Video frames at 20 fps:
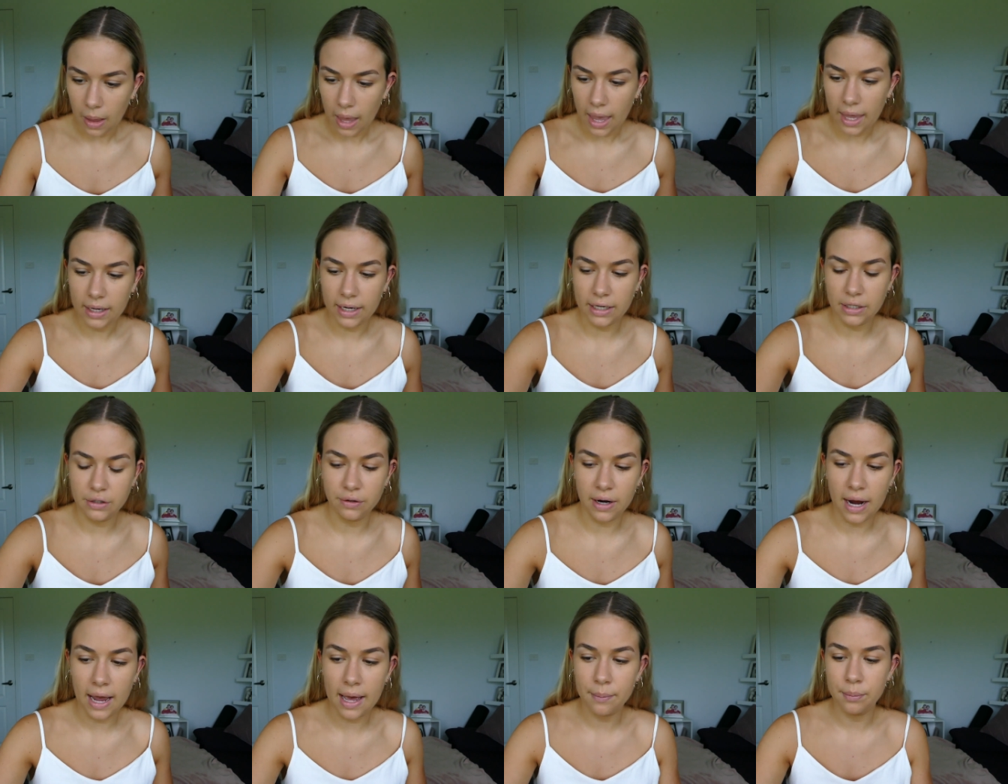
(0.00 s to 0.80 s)
And I
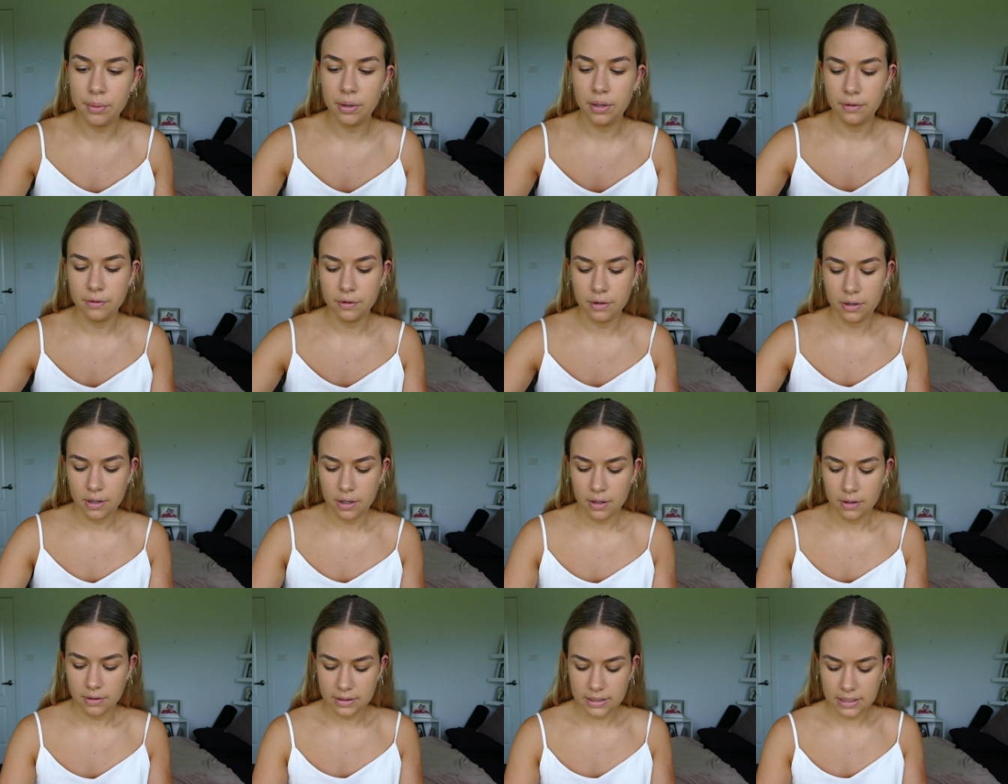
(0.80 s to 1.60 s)
grab
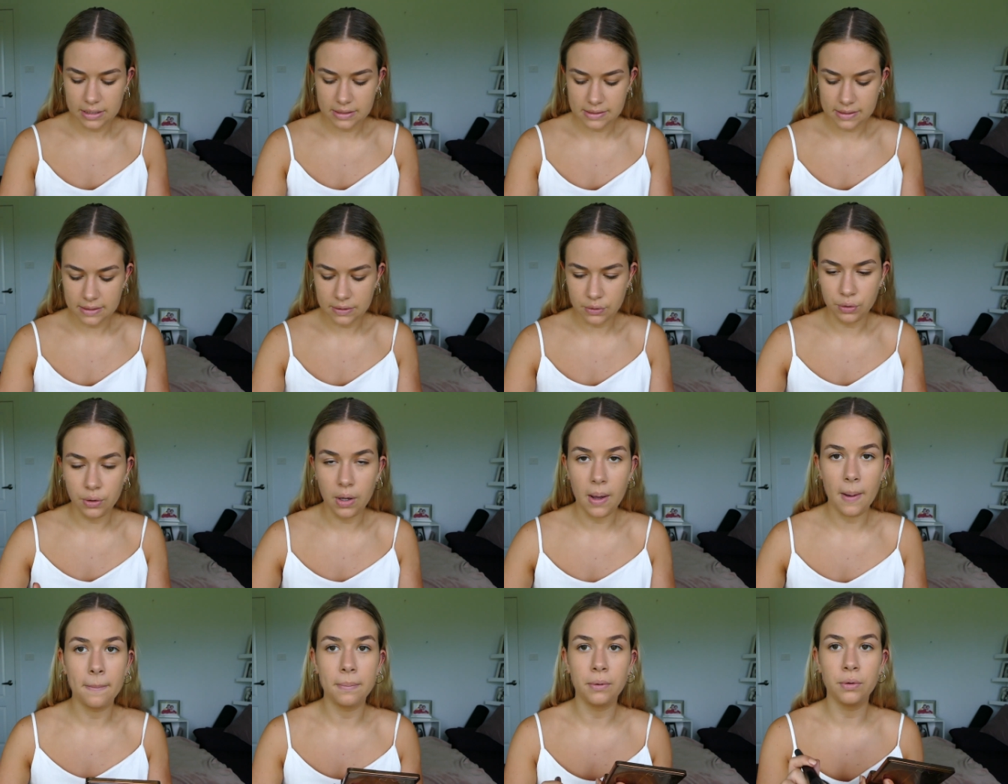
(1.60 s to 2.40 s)
this
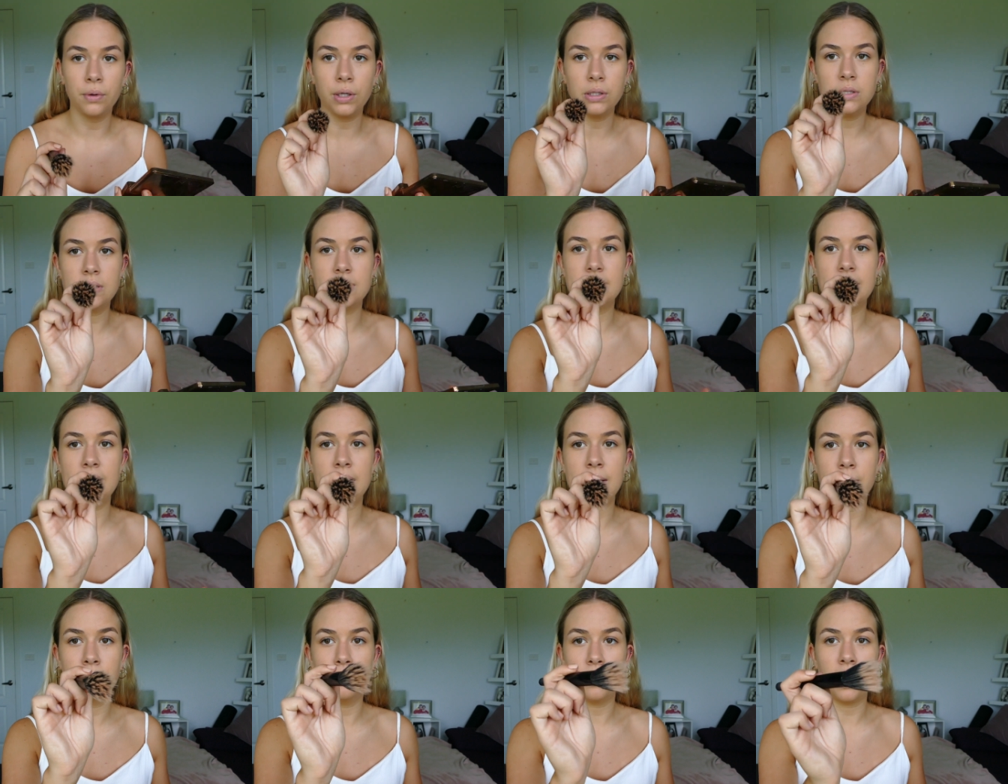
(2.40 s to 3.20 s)
little
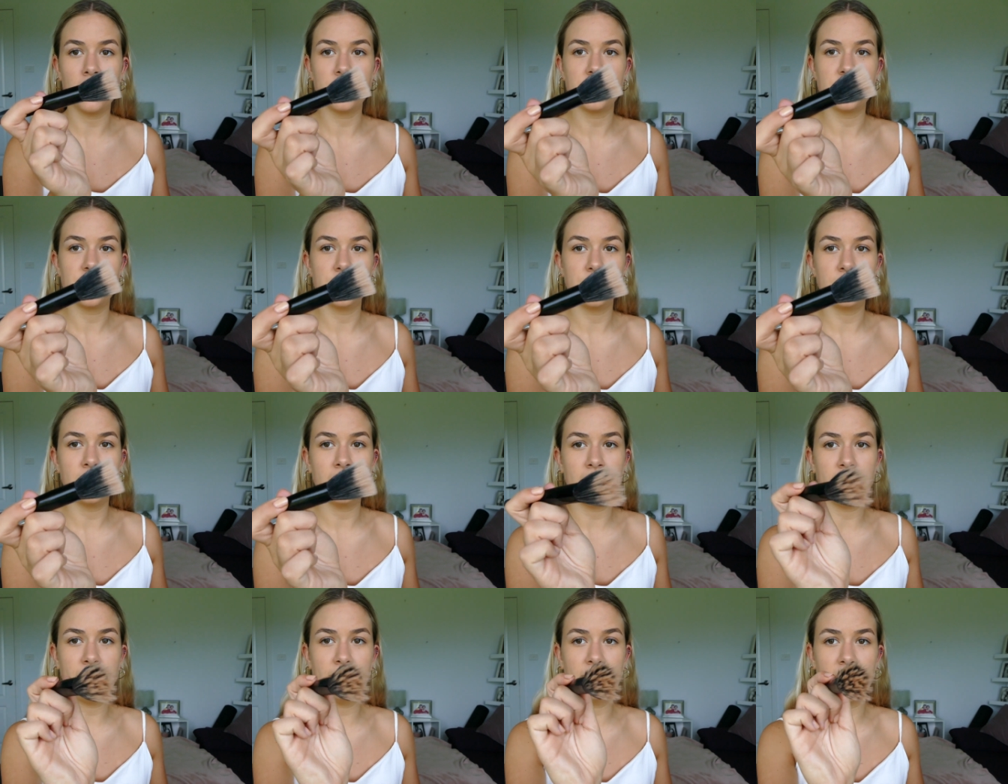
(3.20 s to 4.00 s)
bronzing brush, it's
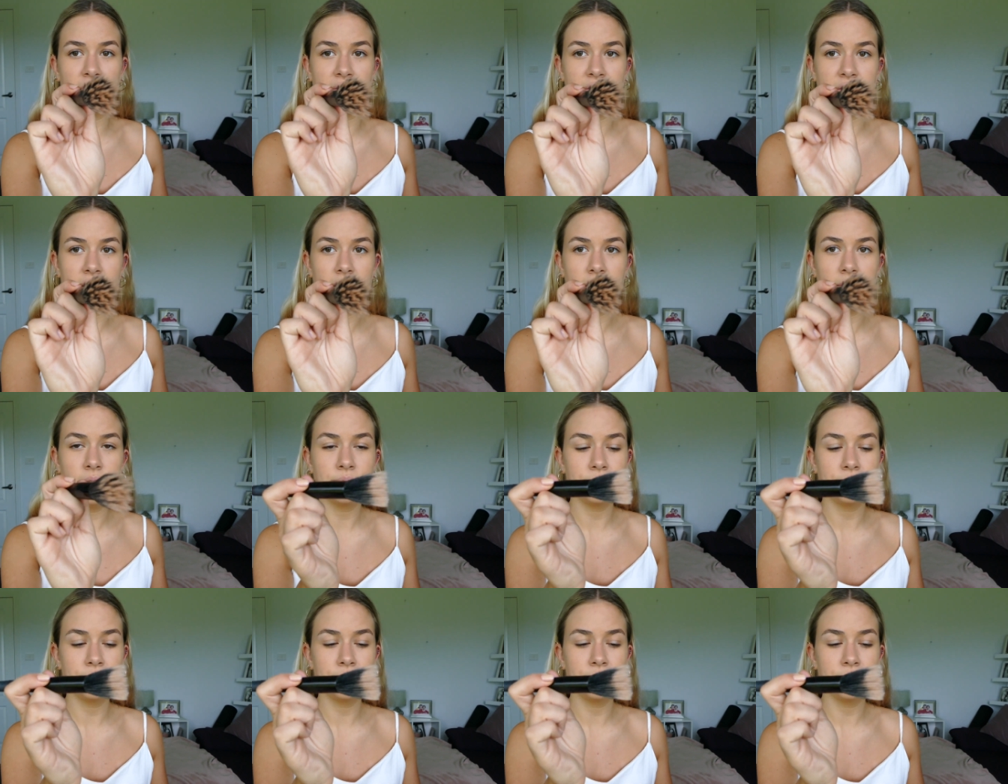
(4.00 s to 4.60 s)
really fluffy,